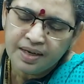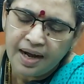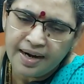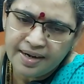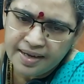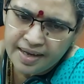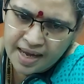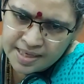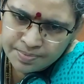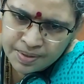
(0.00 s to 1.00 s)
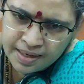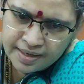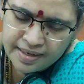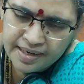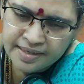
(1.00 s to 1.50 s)
Idagasp.
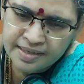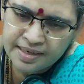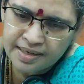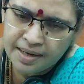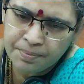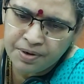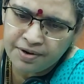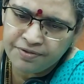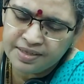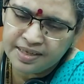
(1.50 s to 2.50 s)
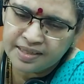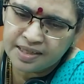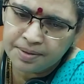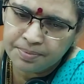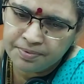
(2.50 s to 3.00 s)
Reduction in number of
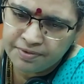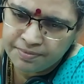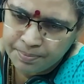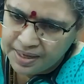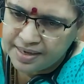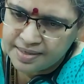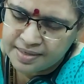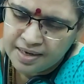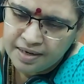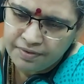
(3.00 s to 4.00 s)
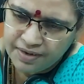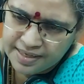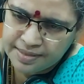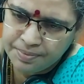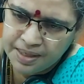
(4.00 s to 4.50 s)
injection pricks,
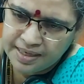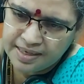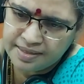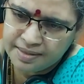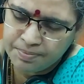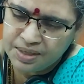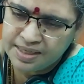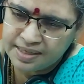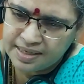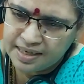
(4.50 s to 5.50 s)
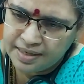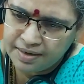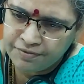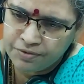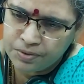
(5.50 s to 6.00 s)
flexibility, simplicity
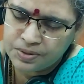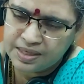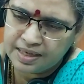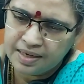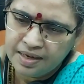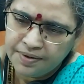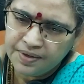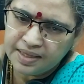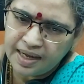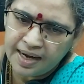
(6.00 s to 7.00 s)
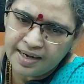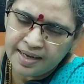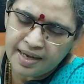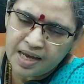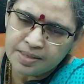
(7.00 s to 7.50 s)
of dosing with
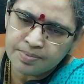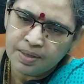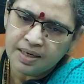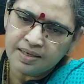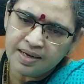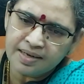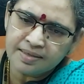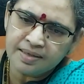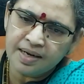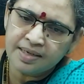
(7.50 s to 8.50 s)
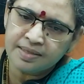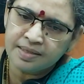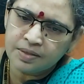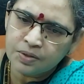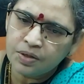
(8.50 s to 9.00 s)
Idagasp translates
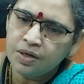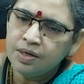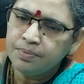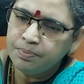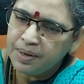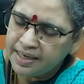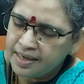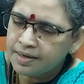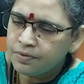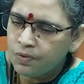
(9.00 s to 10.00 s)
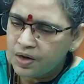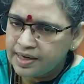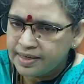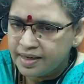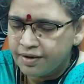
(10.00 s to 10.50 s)
into better
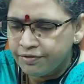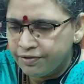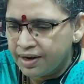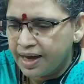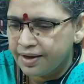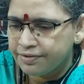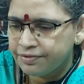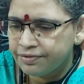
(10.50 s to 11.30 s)
quality of life.